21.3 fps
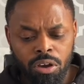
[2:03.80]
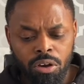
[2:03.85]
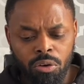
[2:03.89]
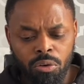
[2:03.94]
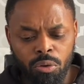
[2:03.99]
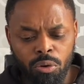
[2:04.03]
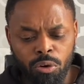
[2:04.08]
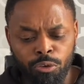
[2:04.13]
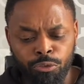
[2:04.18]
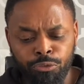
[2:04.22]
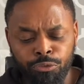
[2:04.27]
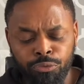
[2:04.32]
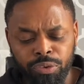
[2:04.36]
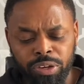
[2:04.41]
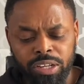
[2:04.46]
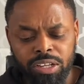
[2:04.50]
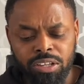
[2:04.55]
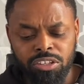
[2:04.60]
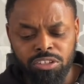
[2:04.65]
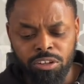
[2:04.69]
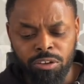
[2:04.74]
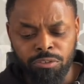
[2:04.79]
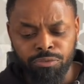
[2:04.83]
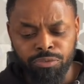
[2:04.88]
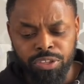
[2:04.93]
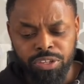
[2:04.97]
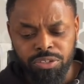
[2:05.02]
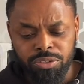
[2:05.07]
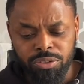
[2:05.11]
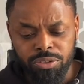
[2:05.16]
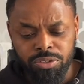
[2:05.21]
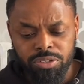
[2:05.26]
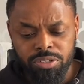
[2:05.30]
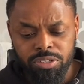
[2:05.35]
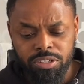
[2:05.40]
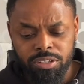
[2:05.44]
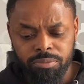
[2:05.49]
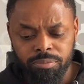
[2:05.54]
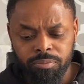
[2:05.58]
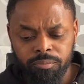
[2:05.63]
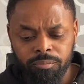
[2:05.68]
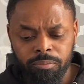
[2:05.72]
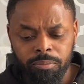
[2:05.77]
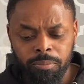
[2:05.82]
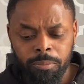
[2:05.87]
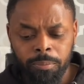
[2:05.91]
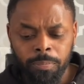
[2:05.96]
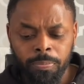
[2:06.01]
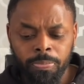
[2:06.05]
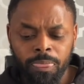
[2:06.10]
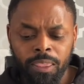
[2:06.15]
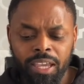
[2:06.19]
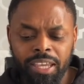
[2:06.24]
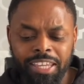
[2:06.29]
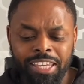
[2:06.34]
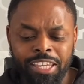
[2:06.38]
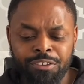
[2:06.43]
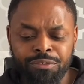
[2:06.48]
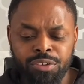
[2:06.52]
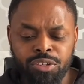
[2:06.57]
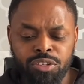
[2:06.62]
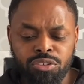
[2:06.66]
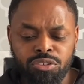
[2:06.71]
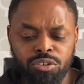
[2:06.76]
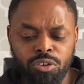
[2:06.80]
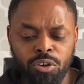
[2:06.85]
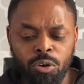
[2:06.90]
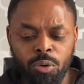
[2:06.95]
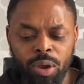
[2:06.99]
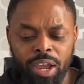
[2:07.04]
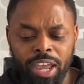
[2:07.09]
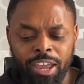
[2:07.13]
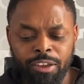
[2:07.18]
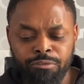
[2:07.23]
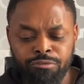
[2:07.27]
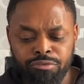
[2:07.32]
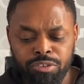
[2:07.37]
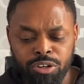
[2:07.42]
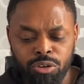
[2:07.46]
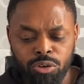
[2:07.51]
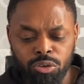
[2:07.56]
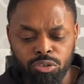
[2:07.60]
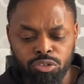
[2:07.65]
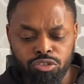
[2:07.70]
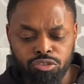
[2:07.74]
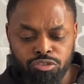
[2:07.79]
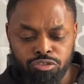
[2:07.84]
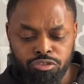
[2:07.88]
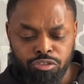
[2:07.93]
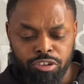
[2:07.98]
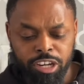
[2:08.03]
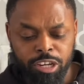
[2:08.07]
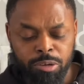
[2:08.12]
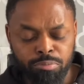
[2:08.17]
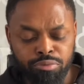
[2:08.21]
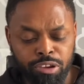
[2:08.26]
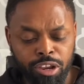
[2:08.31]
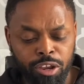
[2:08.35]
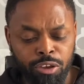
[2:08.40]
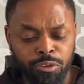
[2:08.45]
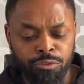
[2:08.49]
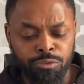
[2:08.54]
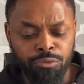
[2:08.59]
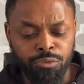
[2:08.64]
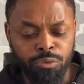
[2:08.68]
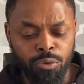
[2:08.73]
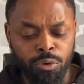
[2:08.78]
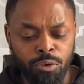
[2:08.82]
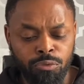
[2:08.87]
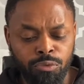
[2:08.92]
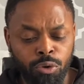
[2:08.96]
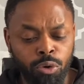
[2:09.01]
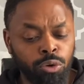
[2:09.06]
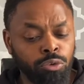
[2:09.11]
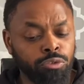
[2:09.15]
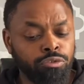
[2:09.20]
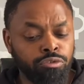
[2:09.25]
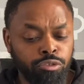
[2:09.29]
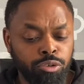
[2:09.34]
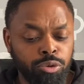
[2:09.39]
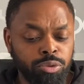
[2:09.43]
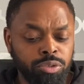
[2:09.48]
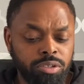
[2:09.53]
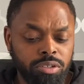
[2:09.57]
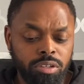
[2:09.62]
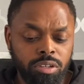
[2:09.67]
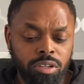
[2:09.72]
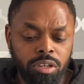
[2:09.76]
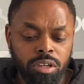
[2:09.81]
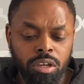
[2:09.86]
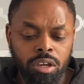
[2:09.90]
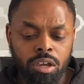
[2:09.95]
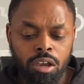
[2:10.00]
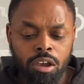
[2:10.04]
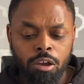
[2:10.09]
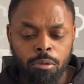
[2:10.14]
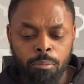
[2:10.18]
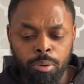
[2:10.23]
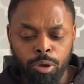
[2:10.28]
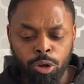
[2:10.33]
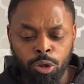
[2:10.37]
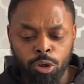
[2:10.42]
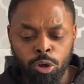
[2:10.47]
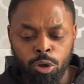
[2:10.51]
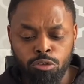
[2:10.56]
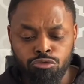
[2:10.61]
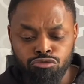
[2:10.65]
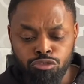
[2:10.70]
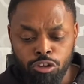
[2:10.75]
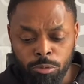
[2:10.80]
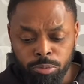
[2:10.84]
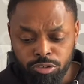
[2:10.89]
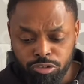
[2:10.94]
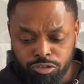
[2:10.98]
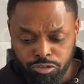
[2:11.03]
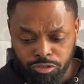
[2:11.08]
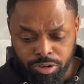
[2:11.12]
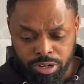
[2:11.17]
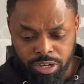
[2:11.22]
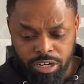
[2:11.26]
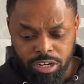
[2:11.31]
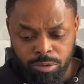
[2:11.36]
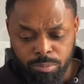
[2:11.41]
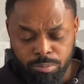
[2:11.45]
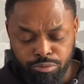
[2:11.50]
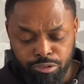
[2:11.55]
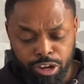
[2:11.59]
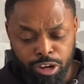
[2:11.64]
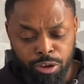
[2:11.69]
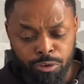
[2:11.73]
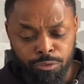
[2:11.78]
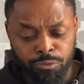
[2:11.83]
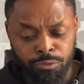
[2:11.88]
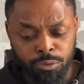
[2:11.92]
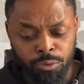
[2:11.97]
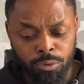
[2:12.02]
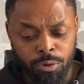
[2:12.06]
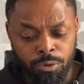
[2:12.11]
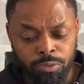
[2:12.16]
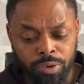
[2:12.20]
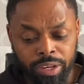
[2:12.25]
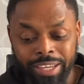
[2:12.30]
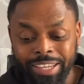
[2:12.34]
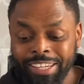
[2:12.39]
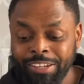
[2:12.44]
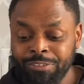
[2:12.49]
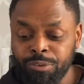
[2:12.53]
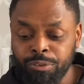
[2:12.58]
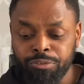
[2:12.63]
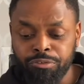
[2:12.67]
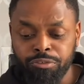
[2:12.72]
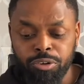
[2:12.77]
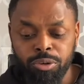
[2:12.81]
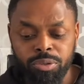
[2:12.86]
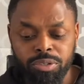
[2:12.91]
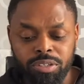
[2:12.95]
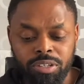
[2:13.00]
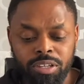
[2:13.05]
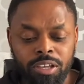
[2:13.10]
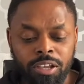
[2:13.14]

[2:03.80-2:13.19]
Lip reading: or figs of thistles? Even so, every good tree bringeth forth good fruit, but a corrupt tree bringeth forth evil fruit.